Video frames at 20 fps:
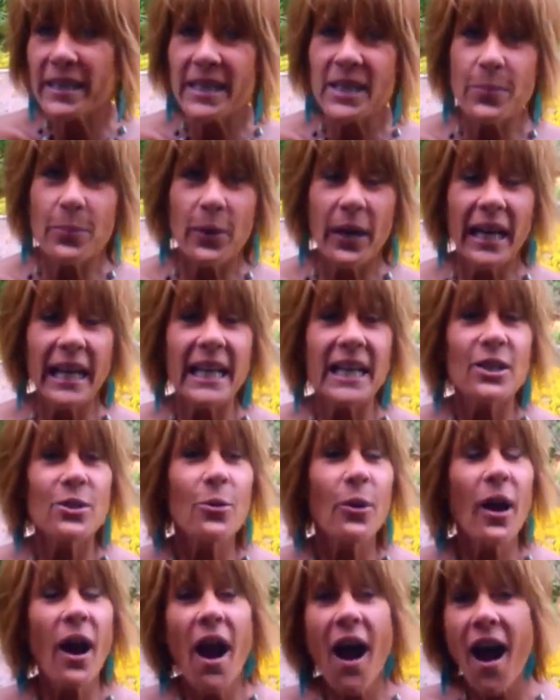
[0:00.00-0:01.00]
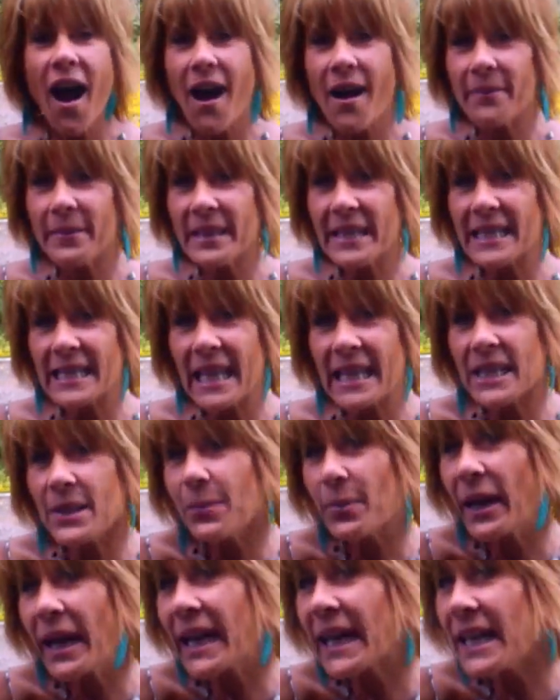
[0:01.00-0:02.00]
Let's bring it into our hobbies. Let's
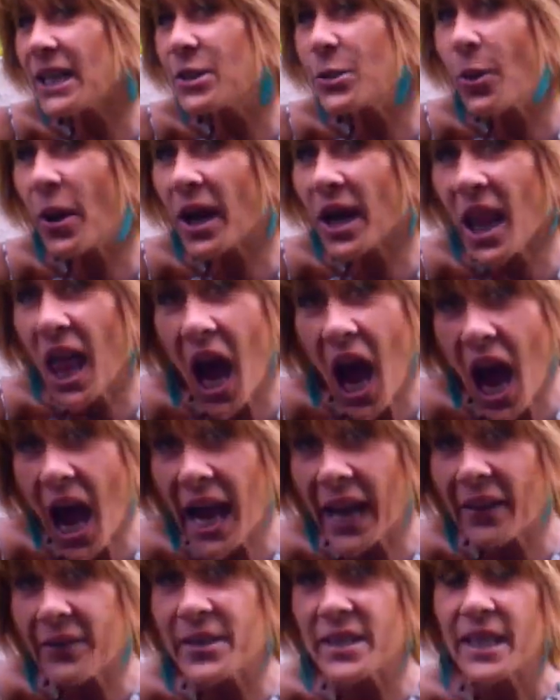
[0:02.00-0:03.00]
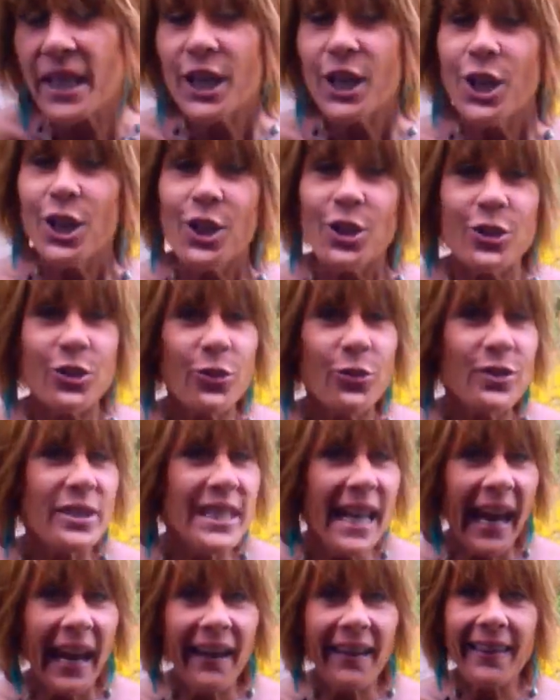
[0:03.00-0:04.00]
bring it into our lives. So
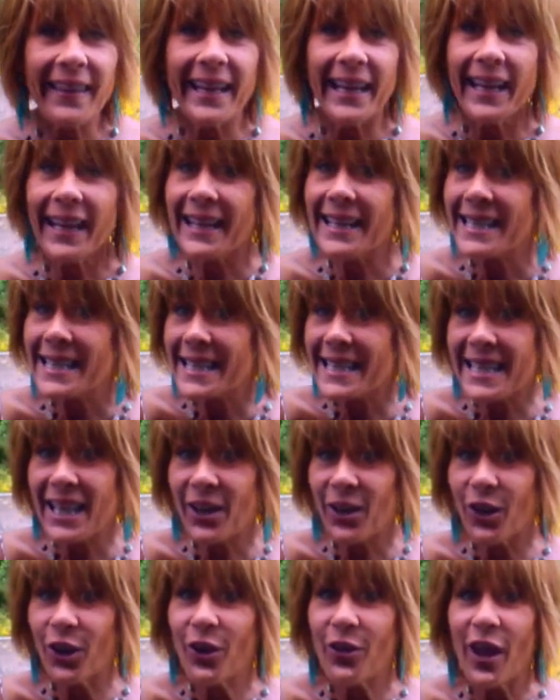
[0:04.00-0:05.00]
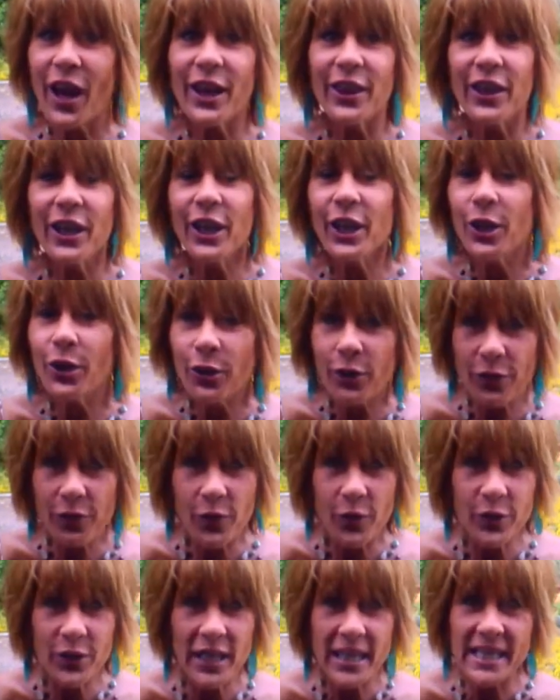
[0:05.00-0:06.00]
daily, consider that the
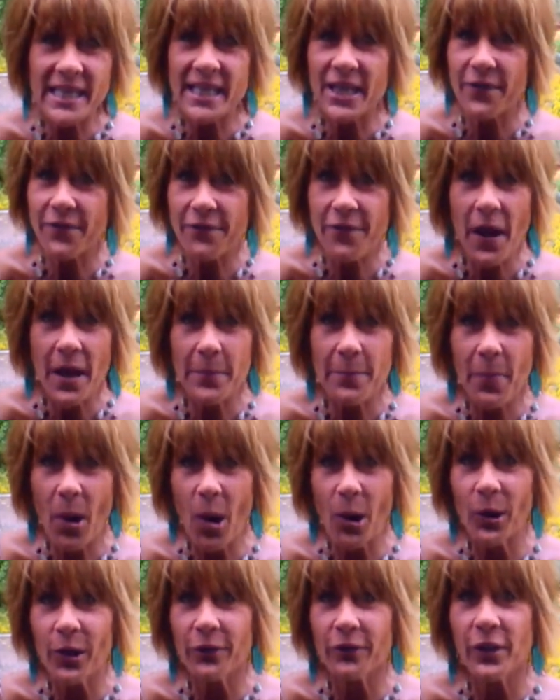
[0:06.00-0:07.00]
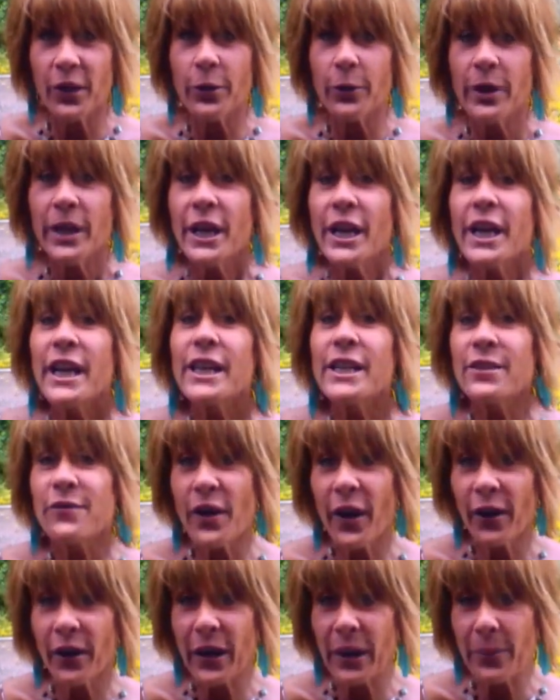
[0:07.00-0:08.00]
youthfulness, the fun part of you, is
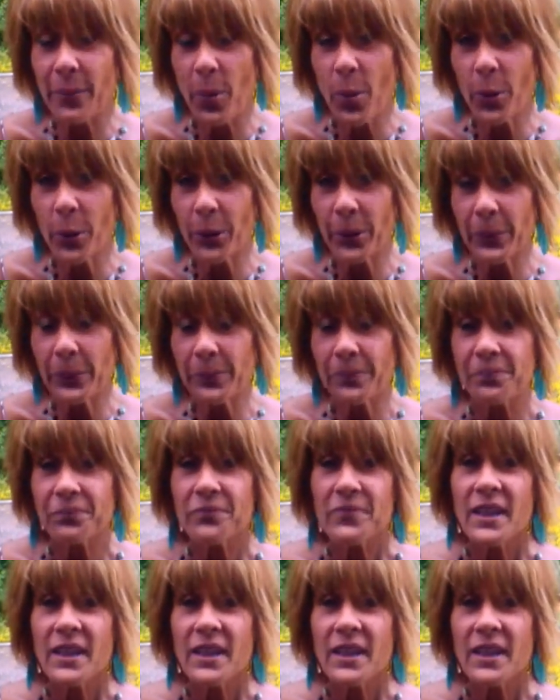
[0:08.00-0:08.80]
very important.